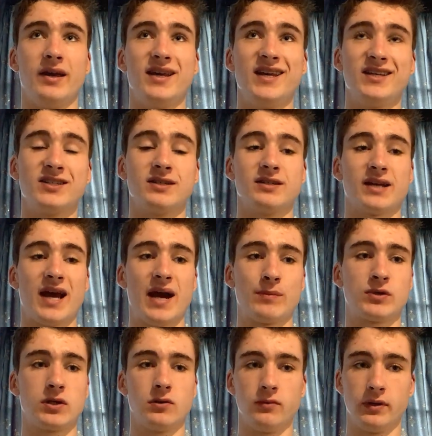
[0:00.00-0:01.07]
isn't
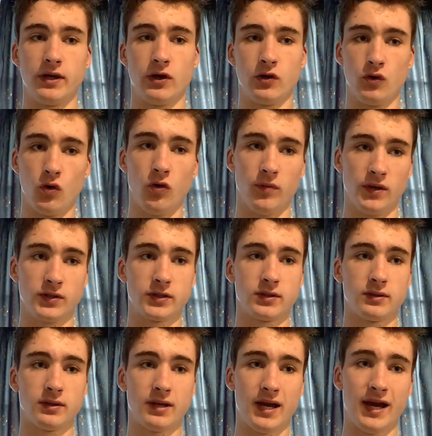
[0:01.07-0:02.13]
absolutely enormous,
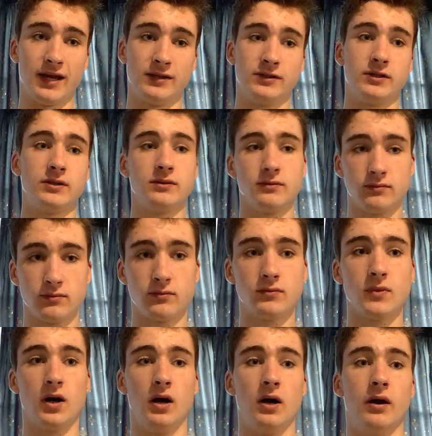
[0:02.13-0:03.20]
and
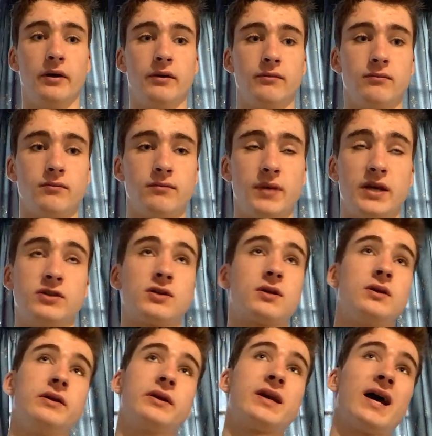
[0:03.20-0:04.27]
Herne
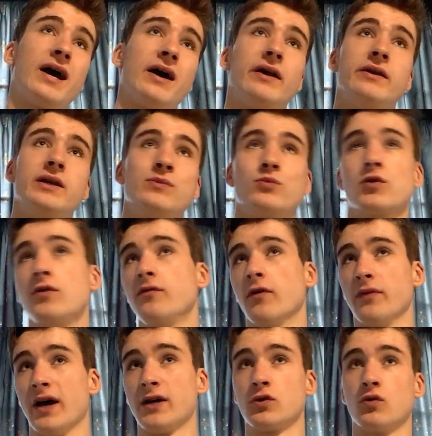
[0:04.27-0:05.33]
basically can improve
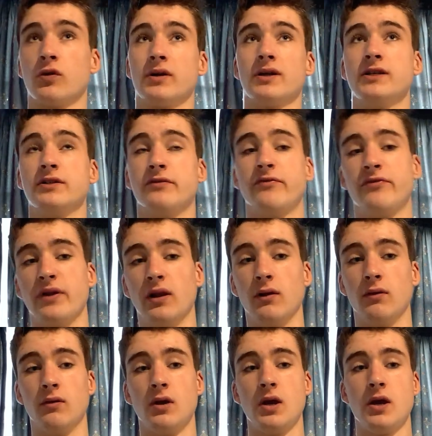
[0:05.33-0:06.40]
on that, or at least
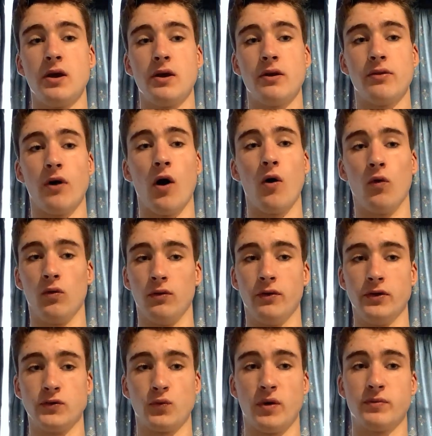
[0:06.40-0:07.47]
fill the hole
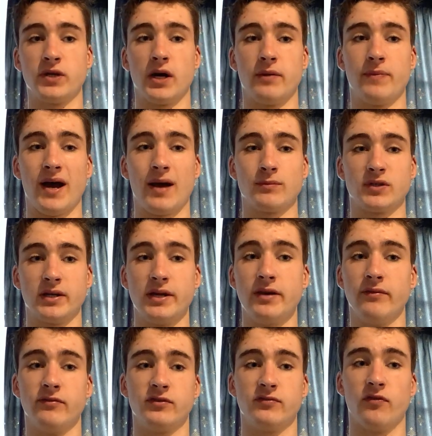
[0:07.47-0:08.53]
that Riptide perhaps
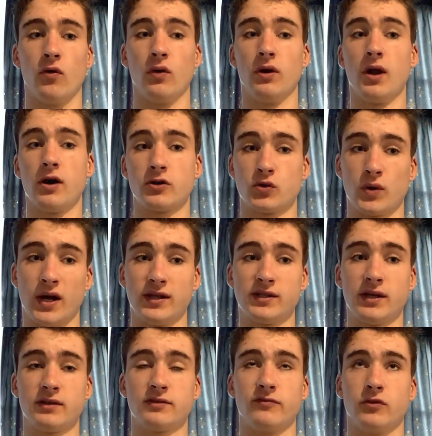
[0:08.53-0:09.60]
leaves for larger
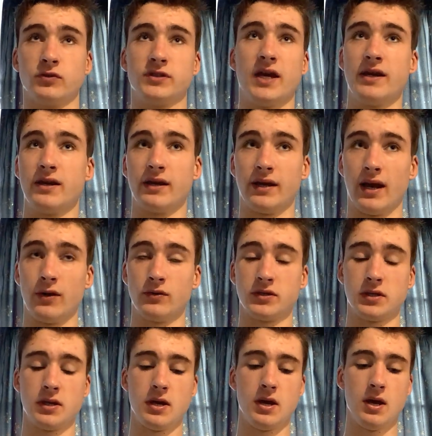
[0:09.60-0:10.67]
assets for taking out,
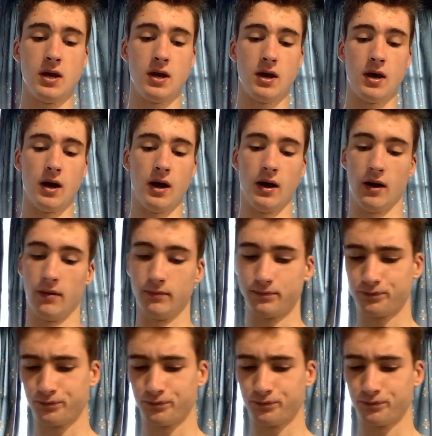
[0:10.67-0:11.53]
I